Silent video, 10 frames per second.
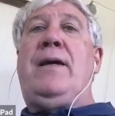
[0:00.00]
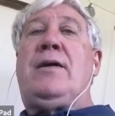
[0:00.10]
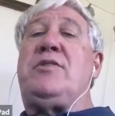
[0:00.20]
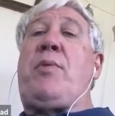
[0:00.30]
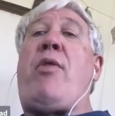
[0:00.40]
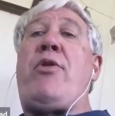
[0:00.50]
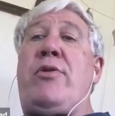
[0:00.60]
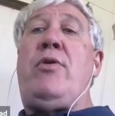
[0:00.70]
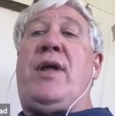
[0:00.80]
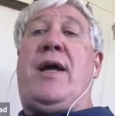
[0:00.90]
Because when you
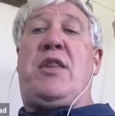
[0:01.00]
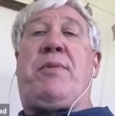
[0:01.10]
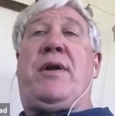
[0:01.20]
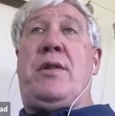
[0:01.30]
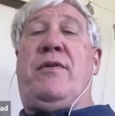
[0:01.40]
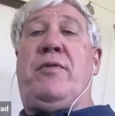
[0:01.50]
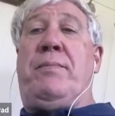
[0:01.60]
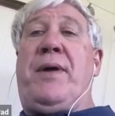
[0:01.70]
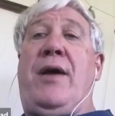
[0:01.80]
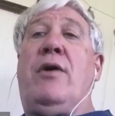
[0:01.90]
do that, sprinklers often
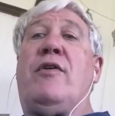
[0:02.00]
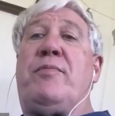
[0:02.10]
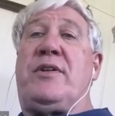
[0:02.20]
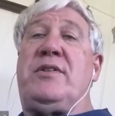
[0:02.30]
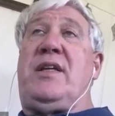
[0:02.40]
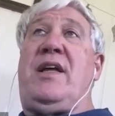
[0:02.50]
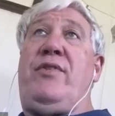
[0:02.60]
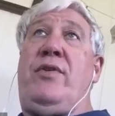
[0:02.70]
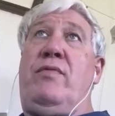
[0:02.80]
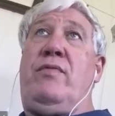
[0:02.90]
pay off because they give
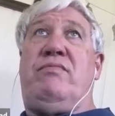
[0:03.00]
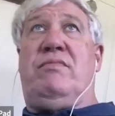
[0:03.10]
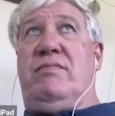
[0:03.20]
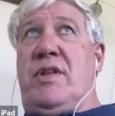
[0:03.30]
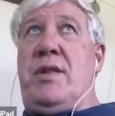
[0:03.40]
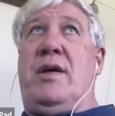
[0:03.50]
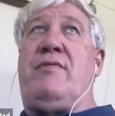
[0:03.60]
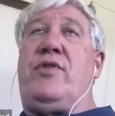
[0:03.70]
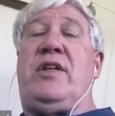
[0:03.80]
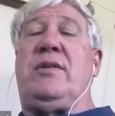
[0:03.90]
you design
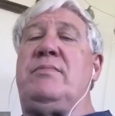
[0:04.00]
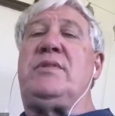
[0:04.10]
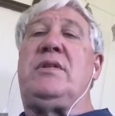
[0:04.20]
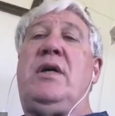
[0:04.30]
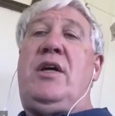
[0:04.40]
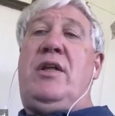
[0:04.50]
freedoms.